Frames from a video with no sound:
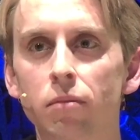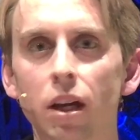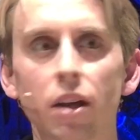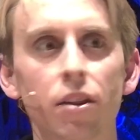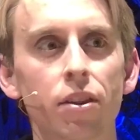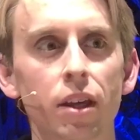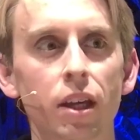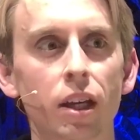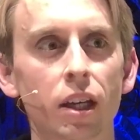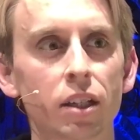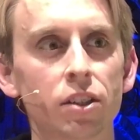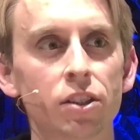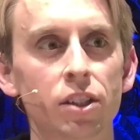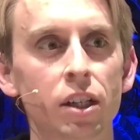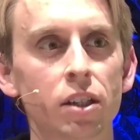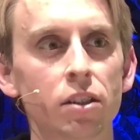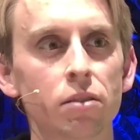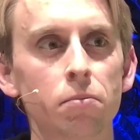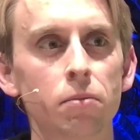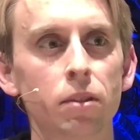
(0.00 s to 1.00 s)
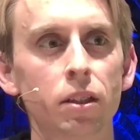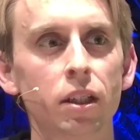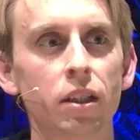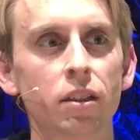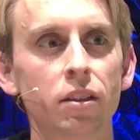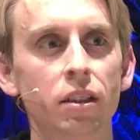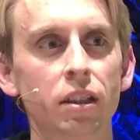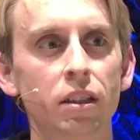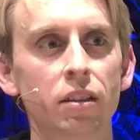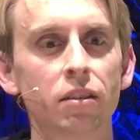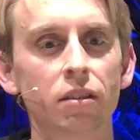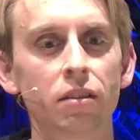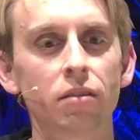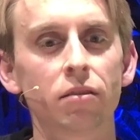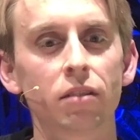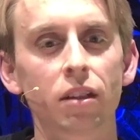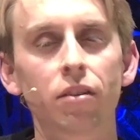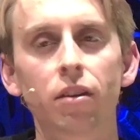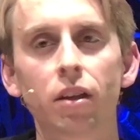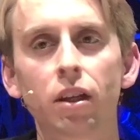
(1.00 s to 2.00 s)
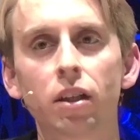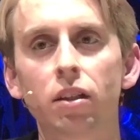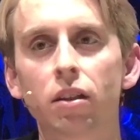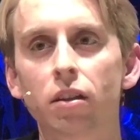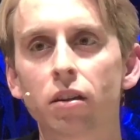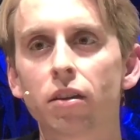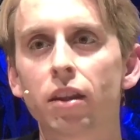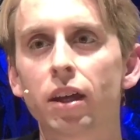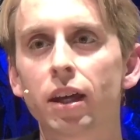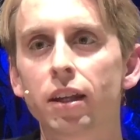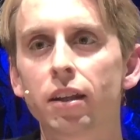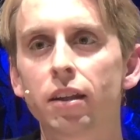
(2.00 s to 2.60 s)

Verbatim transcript: I think it changed me, and I think that